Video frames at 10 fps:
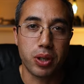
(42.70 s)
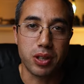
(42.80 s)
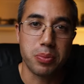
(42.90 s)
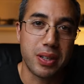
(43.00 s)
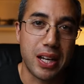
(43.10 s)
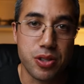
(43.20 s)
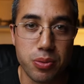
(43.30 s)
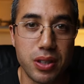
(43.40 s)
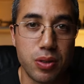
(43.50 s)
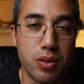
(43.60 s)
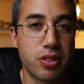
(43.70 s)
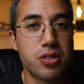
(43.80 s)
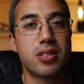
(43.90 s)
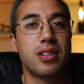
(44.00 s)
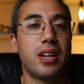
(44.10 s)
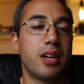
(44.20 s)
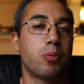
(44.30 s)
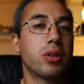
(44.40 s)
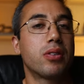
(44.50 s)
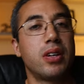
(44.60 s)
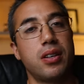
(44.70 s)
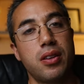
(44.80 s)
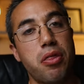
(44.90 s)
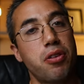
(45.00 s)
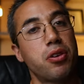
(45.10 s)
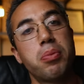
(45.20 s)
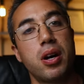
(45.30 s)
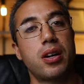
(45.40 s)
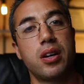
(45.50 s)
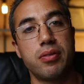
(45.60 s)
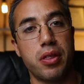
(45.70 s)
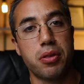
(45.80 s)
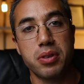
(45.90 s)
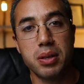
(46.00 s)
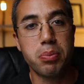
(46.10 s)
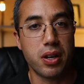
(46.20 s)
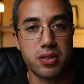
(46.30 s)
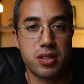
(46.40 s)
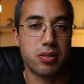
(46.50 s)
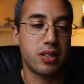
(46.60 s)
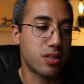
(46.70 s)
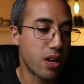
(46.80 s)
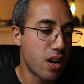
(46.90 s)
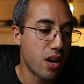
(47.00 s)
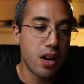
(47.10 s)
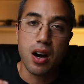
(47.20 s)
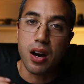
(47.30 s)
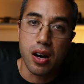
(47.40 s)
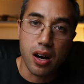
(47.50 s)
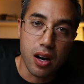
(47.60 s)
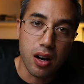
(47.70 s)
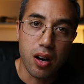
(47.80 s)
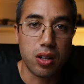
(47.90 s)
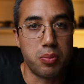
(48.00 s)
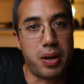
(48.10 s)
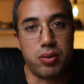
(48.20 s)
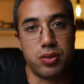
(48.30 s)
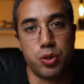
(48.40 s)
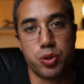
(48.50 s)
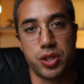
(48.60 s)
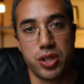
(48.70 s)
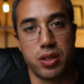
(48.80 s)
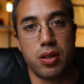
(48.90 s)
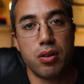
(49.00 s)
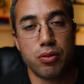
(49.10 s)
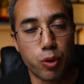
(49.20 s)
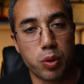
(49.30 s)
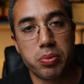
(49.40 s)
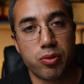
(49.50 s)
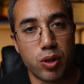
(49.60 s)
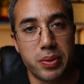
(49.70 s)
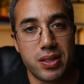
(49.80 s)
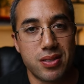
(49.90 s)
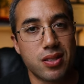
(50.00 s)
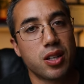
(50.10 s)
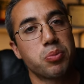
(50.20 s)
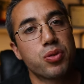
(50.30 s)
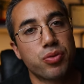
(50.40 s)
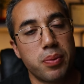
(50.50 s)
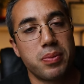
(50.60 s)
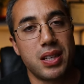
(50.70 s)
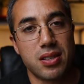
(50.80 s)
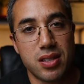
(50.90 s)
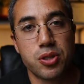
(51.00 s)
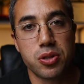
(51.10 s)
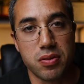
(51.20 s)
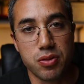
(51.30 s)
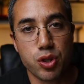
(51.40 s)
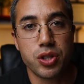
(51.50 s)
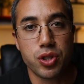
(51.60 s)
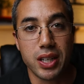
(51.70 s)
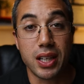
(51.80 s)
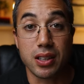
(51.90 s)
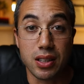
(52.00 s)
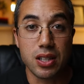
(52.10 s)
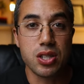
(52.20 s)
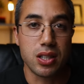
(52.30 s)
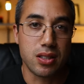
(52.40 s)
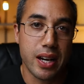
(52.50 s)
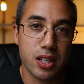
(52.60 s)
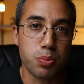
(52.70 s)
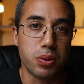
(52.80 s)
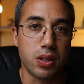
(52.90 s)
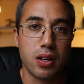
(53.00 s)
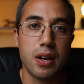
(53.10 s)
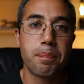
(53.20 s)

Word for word: Point Loma Nazarene University, and we're in the third part of a three part series all about nutrition for performance. This comes from the Essentials of Strength Training and Conditioning textbook